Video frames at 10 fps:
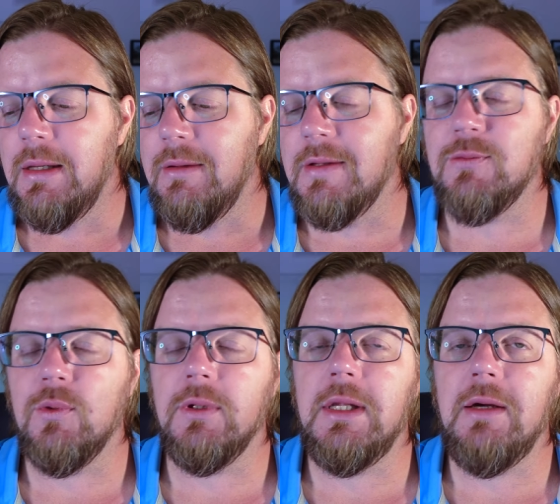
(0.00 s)
this
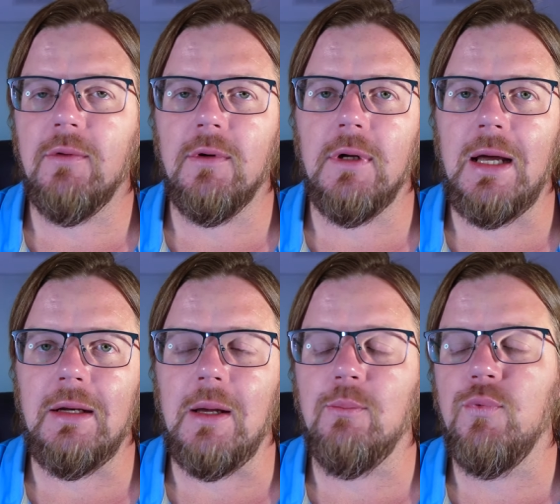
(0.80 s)
will never, I,
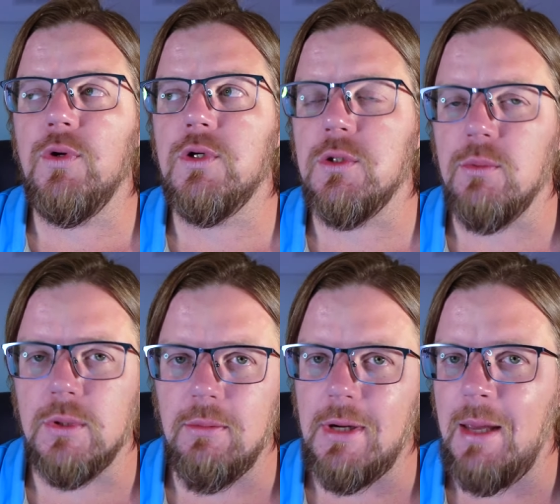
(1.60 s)
am pretty sure will
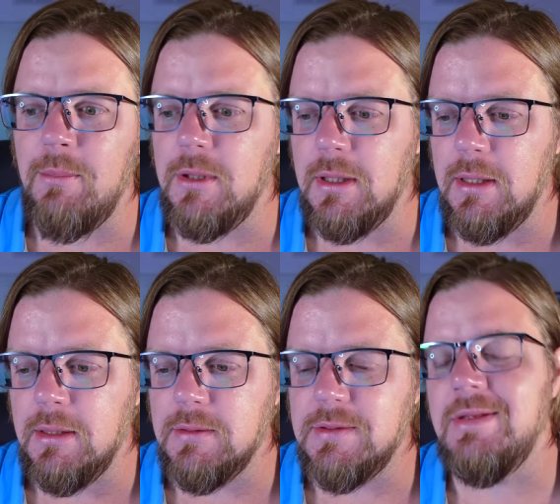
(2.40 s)
never happen
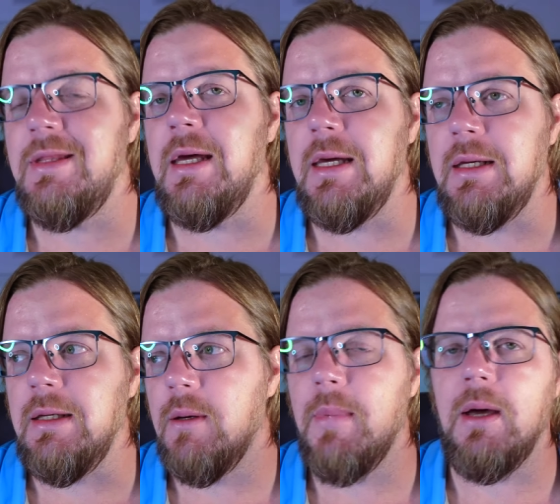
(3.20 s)
again to that
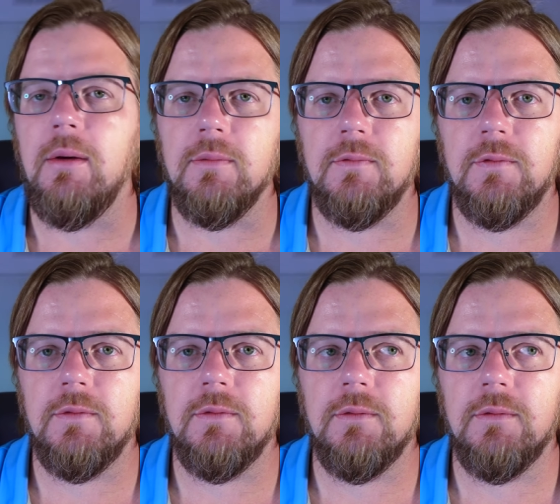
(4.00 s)
amount
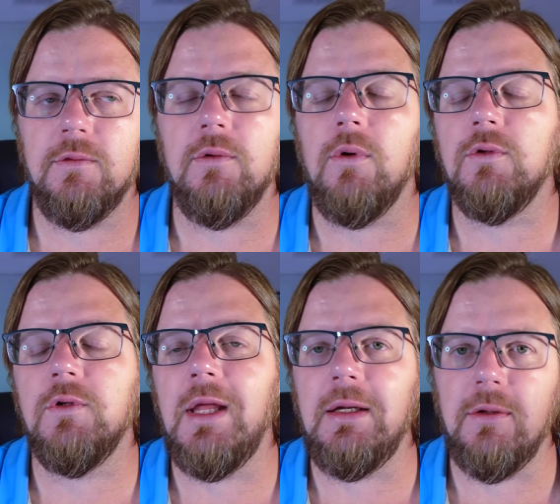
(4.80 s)
to, or
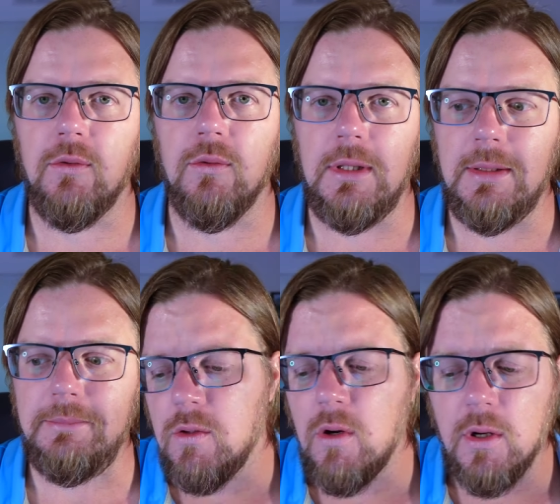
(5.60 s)
to that degree.
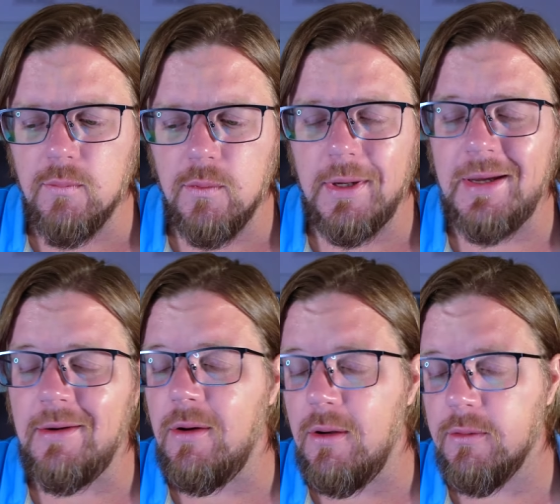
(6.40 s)
Carnival and
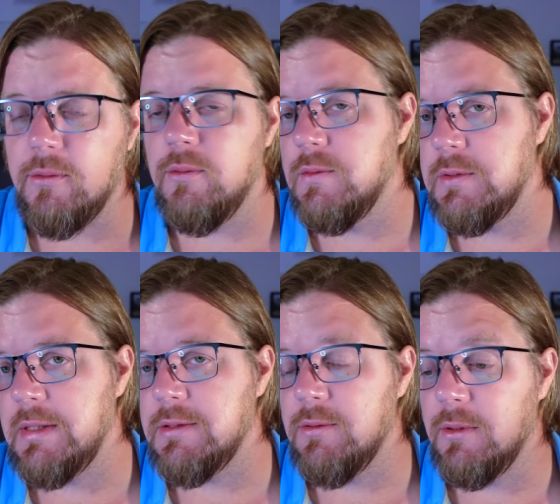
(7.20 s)
all the cruise
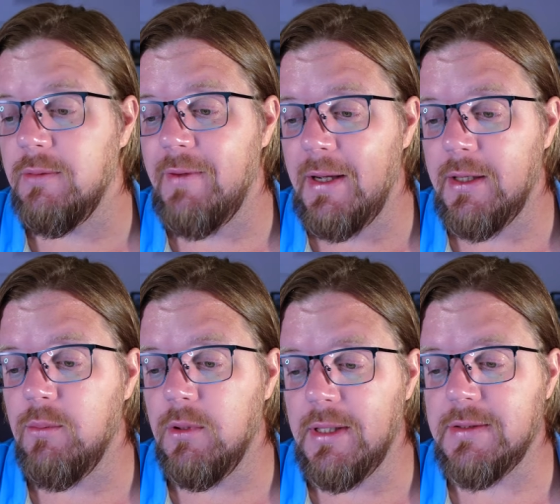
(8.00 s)
lines learned a
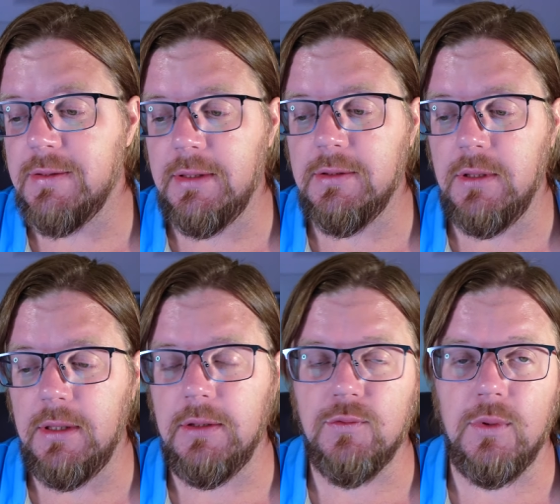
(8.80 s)
valuable lesson in,
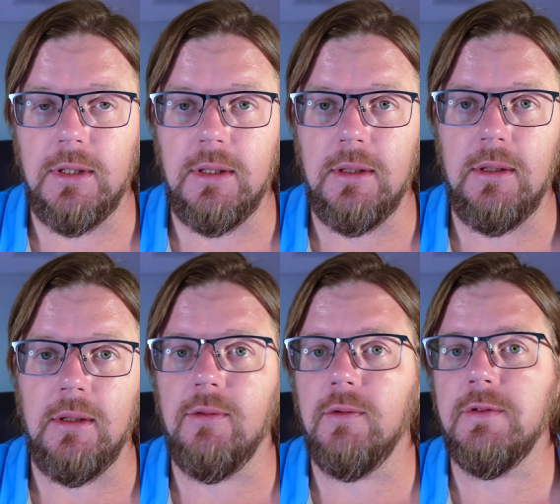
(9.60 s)
in
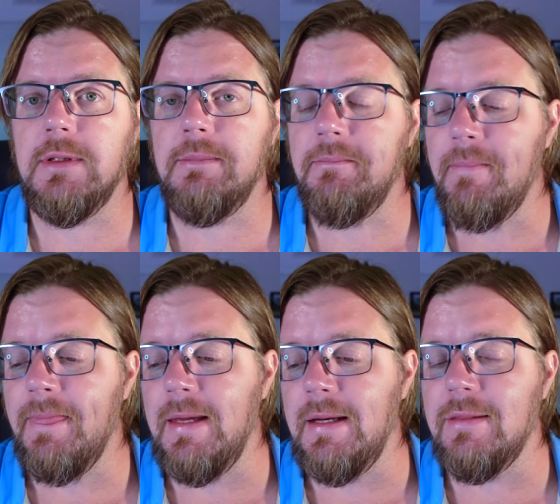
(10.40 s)
2013.
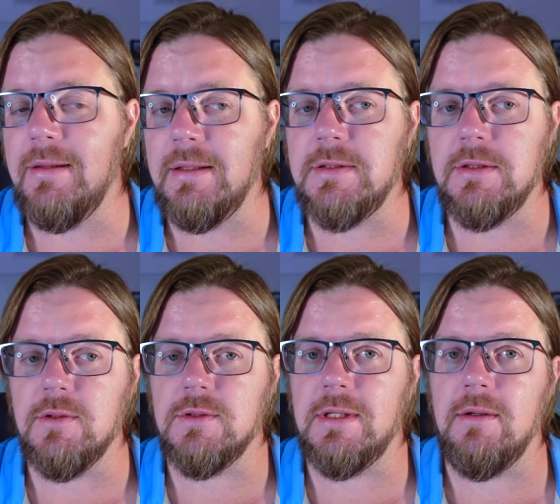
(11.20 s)
And I think 10
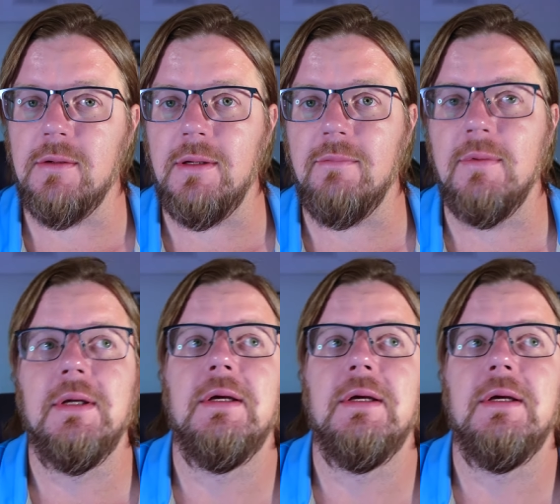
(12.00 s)
years later, they've,